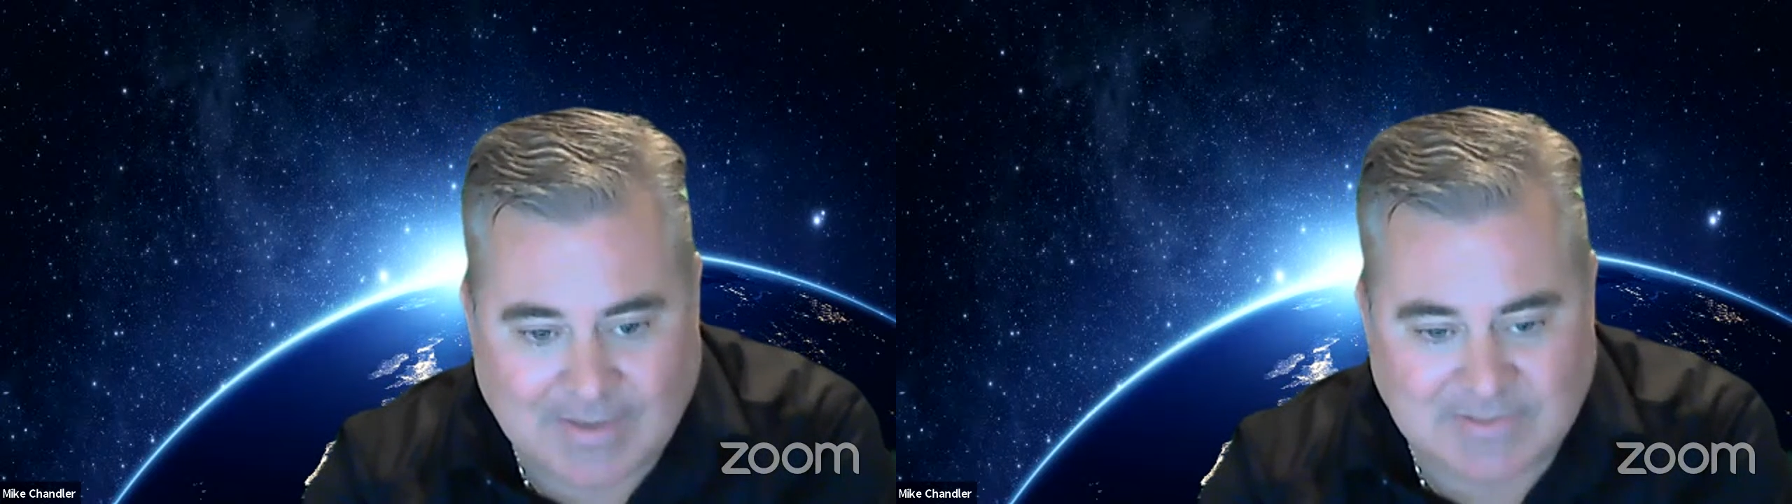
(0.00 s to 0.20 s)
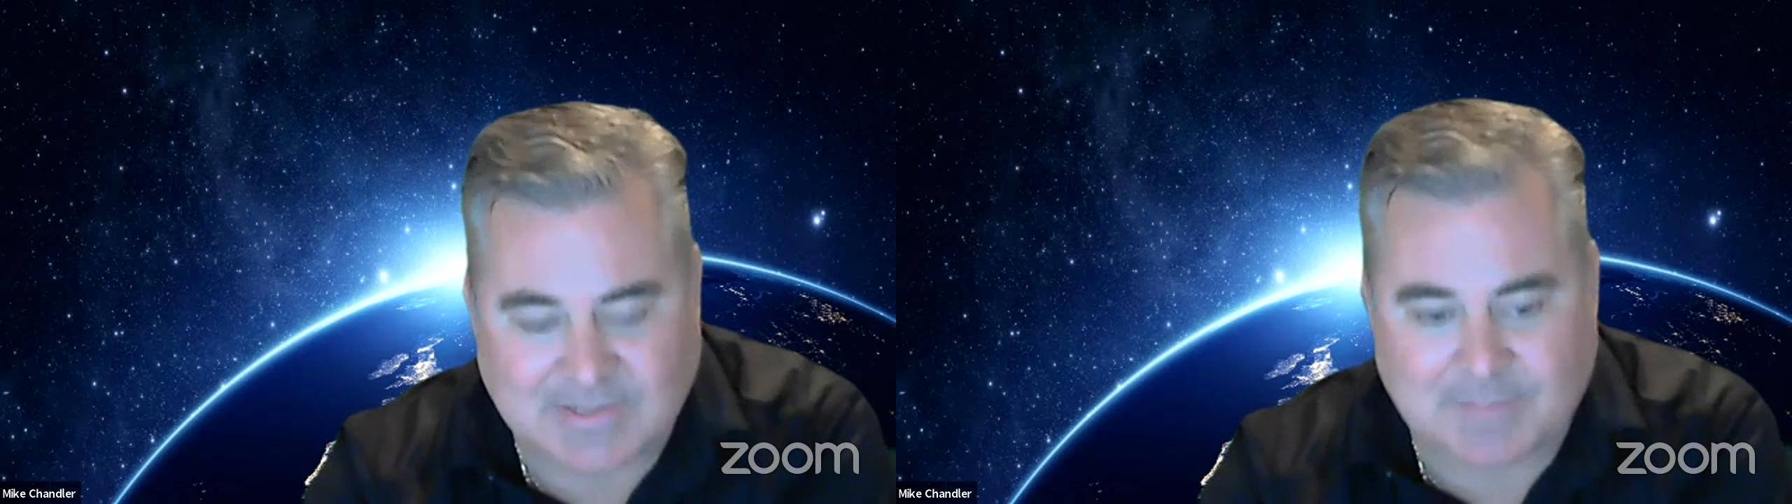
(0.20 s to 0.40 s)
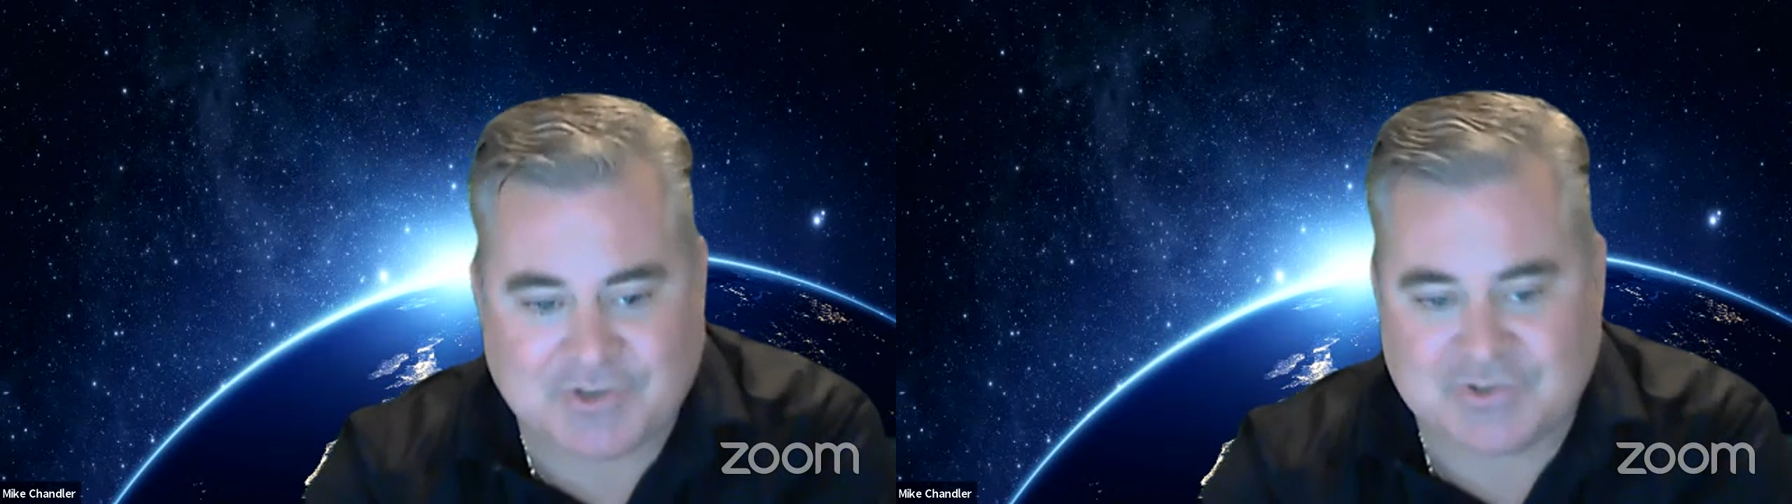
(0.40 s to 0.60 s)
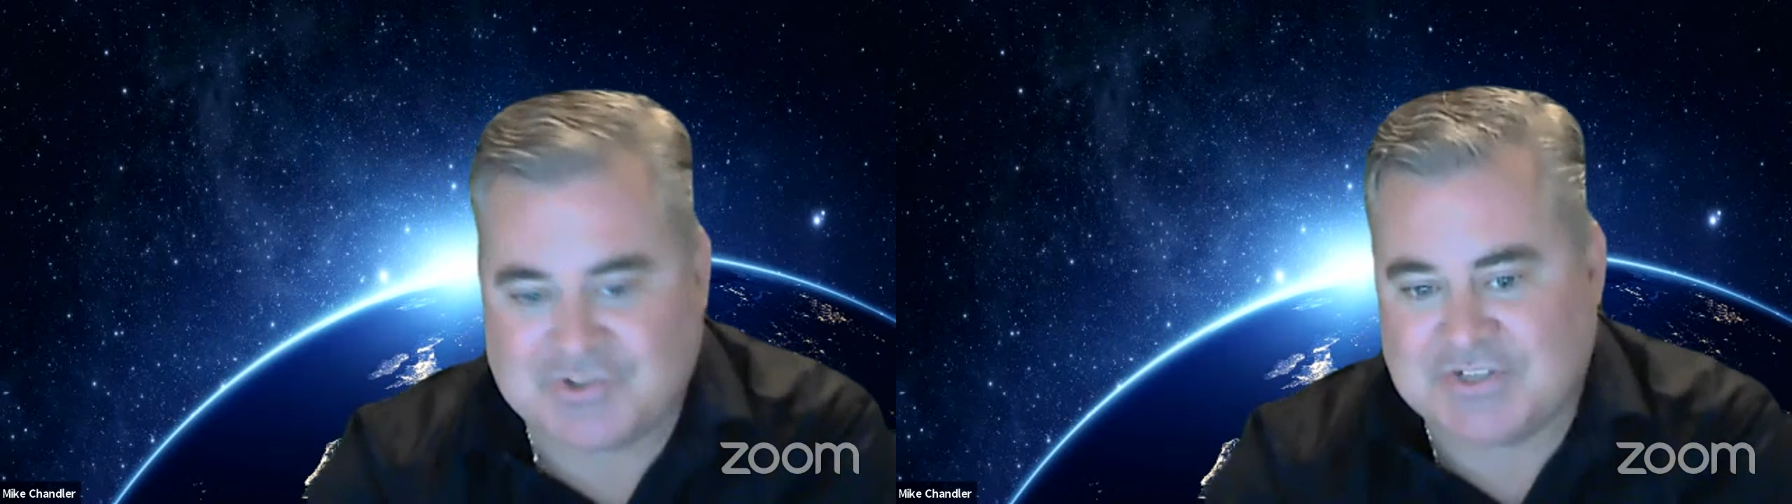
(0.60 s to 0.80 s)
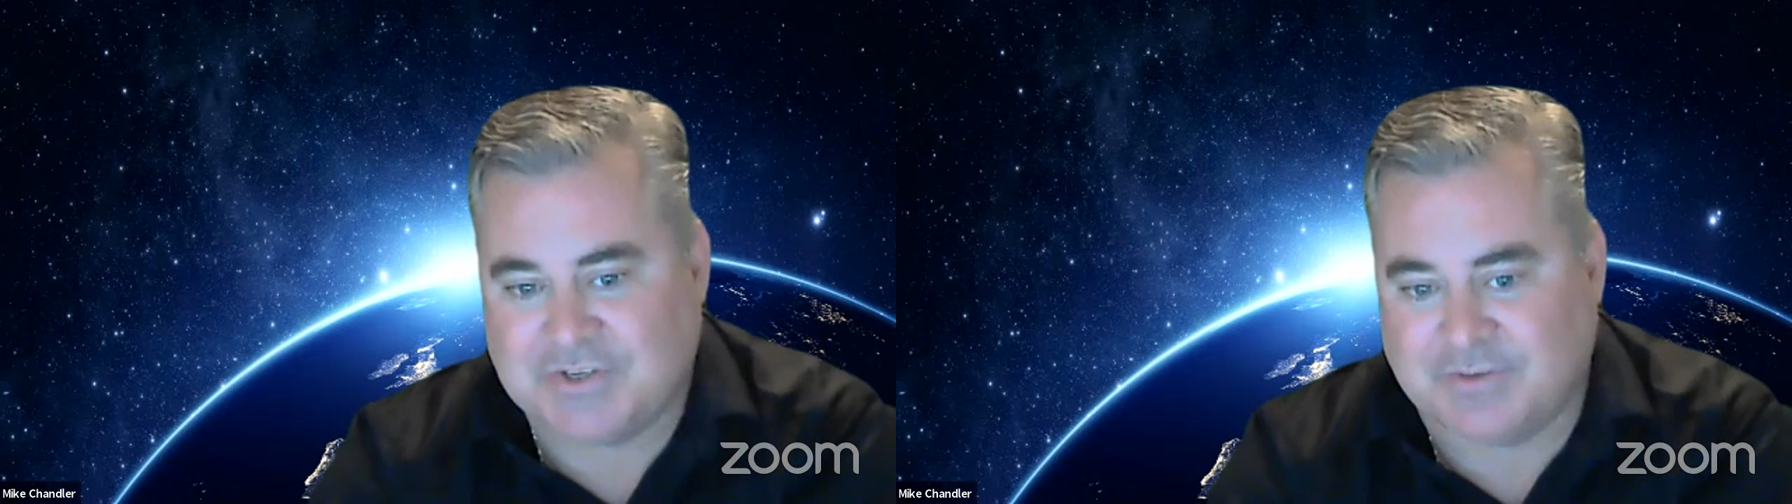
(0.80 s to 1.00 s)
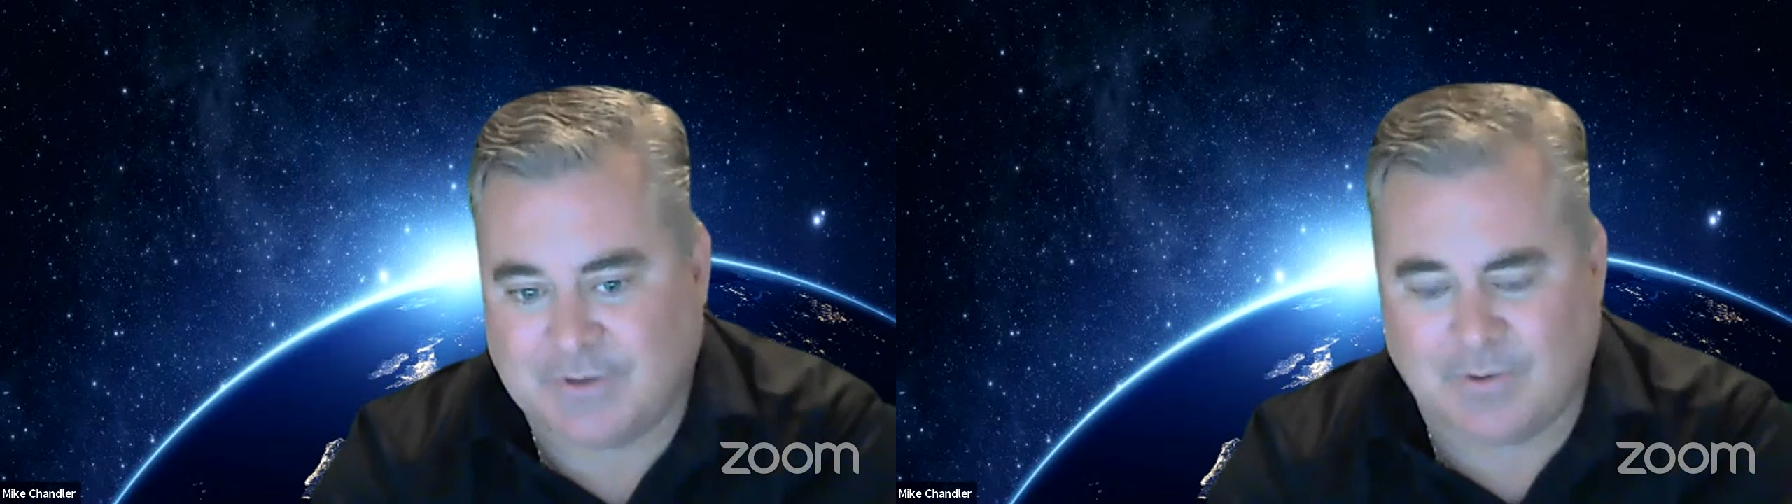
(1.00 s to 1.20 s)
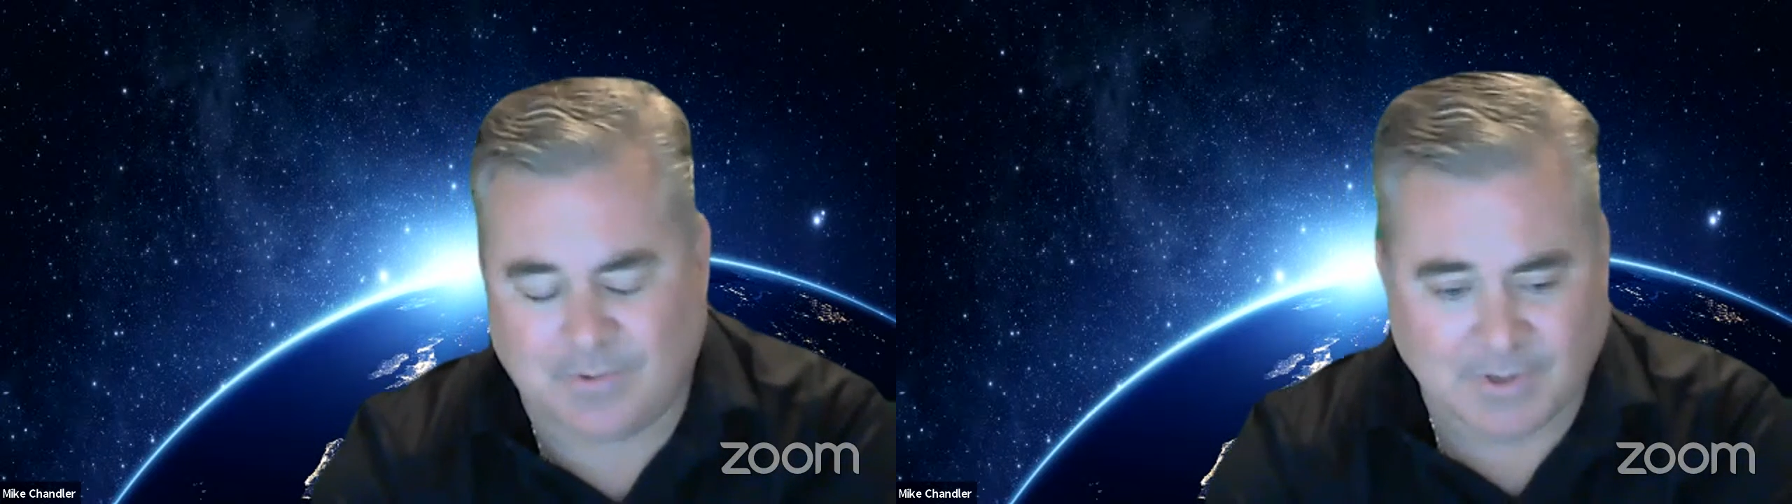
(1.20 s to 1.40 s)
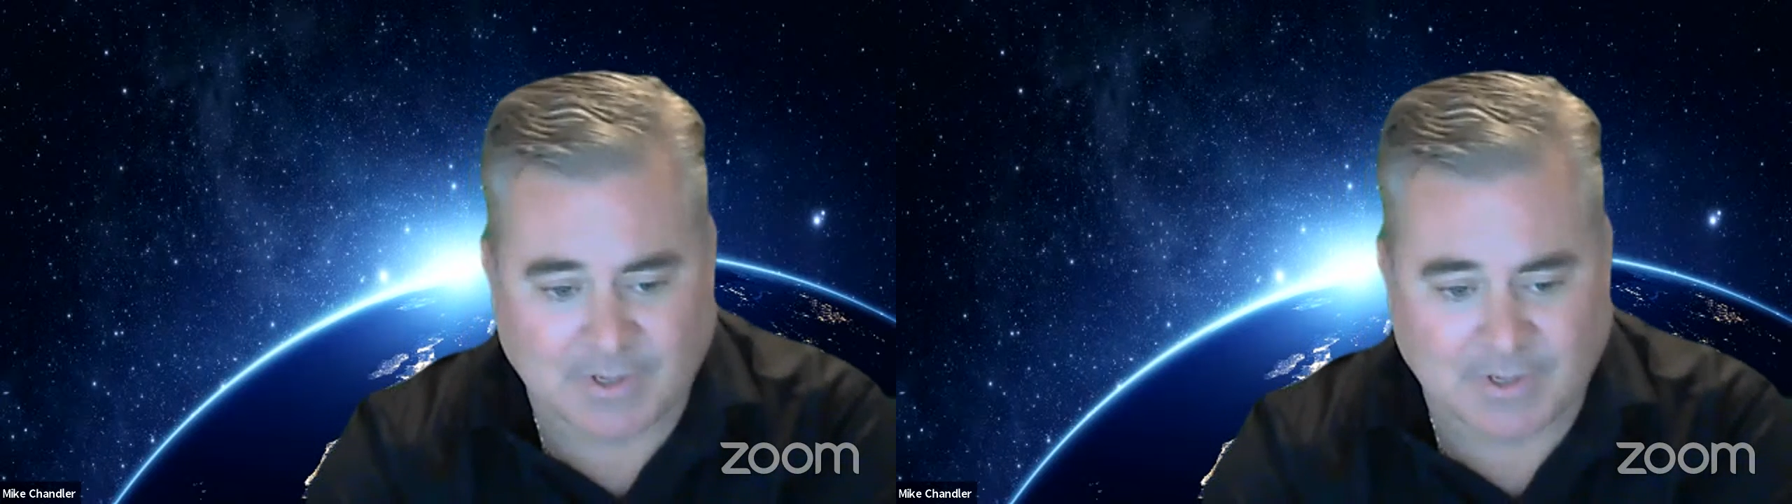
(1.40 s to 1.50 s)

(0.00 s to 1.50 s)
because then that picture stays in your phone.